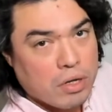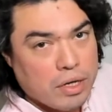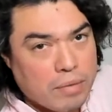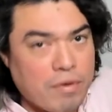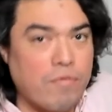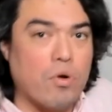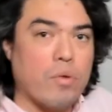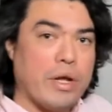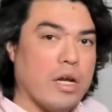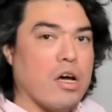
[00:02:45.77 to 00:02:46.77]
Before
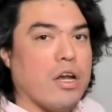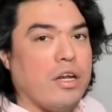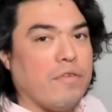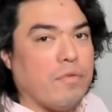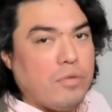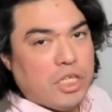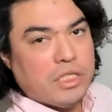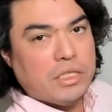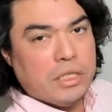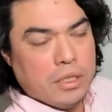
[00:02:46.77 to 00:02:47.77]
we had gotten it from
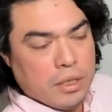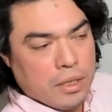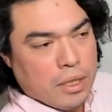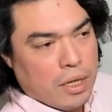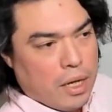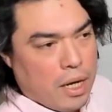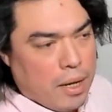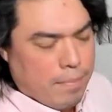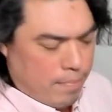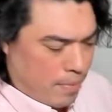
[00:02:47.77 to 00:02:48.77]
just the